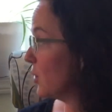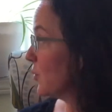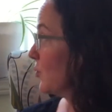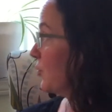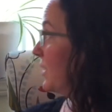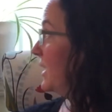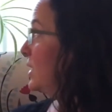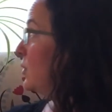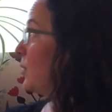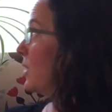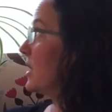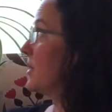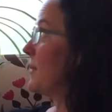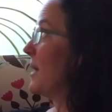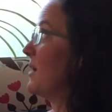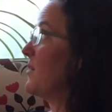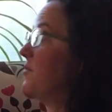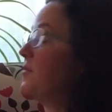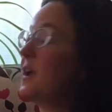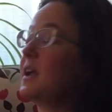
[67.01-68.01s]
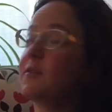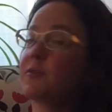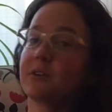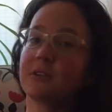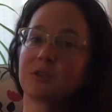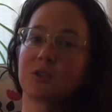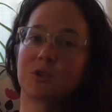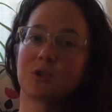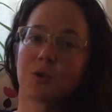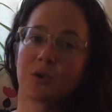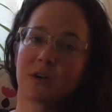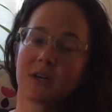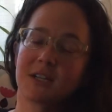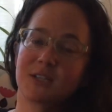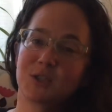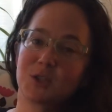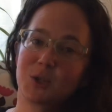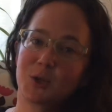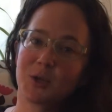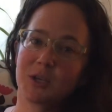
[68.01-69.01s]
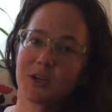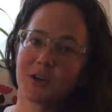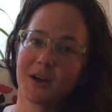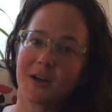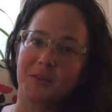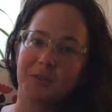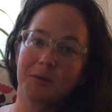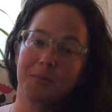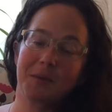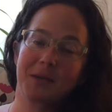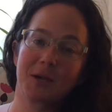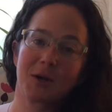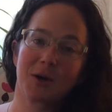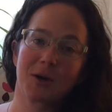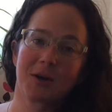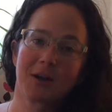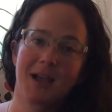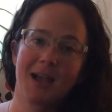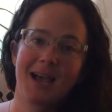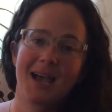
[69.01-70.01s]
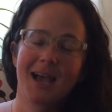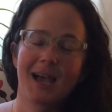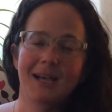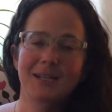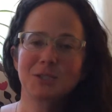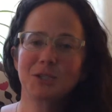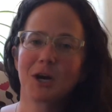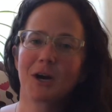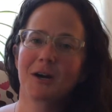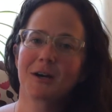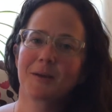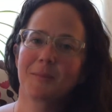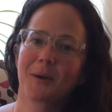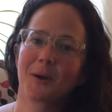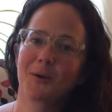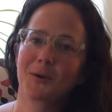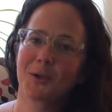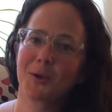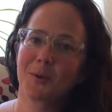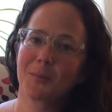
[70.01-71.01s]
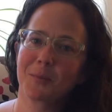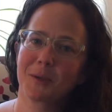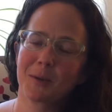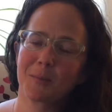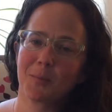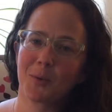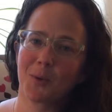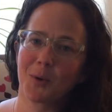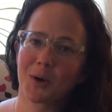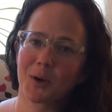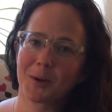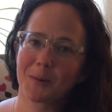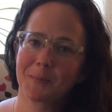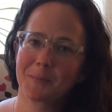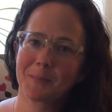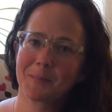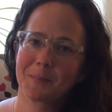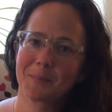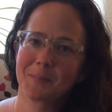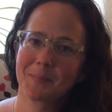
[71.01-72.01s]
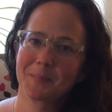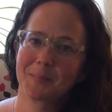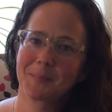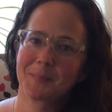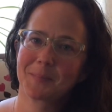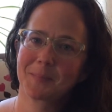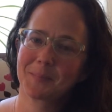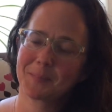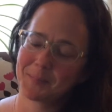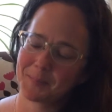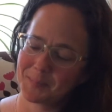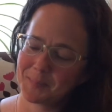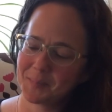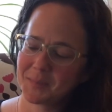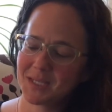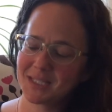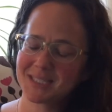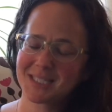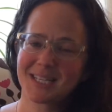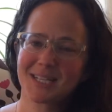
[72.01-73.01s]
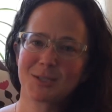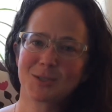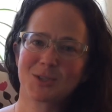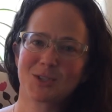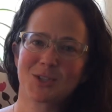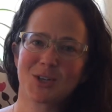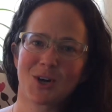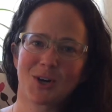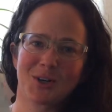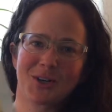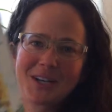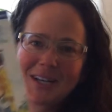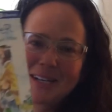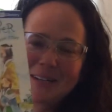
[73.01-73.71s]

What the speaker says: read one of my favorite stories, New Year at the Pier, and talk about Yom Kippur. Let's get started.